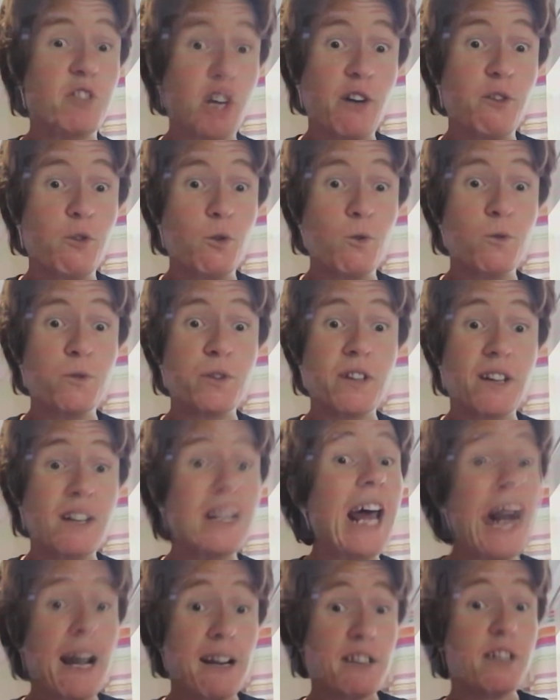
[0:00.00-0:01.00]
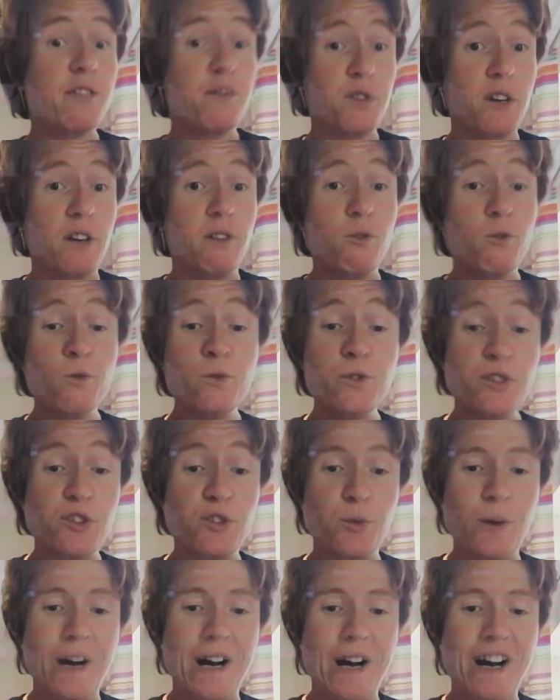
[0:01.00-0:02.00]
tunnels and active tunnels
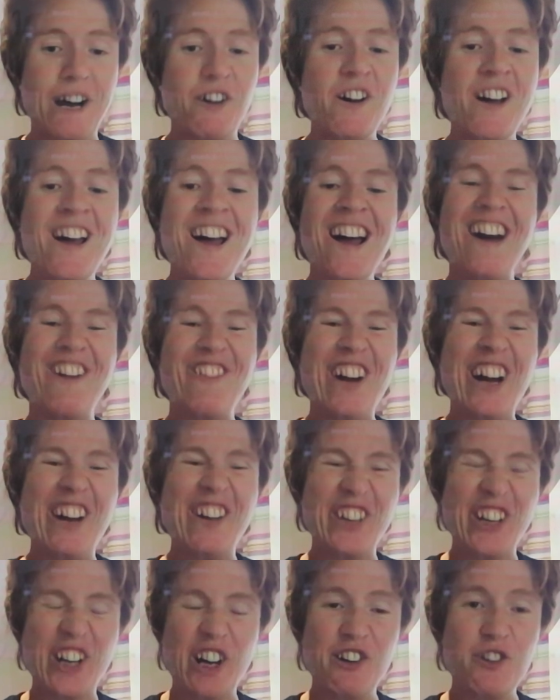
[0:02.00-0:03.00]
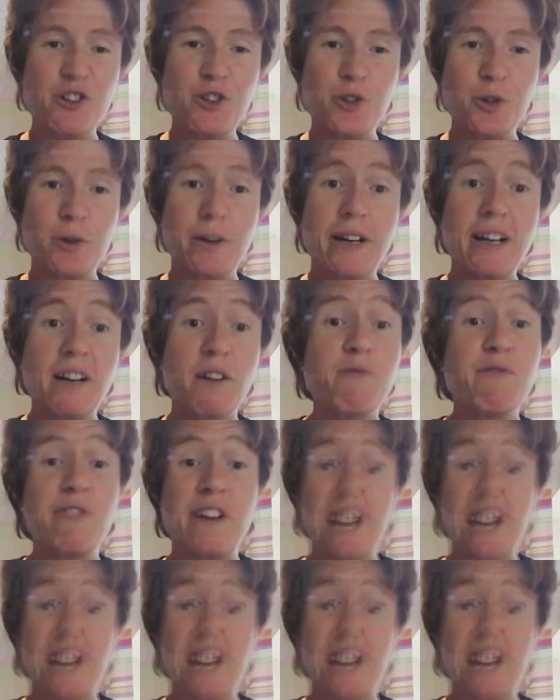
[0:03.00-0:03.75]
as well around the country on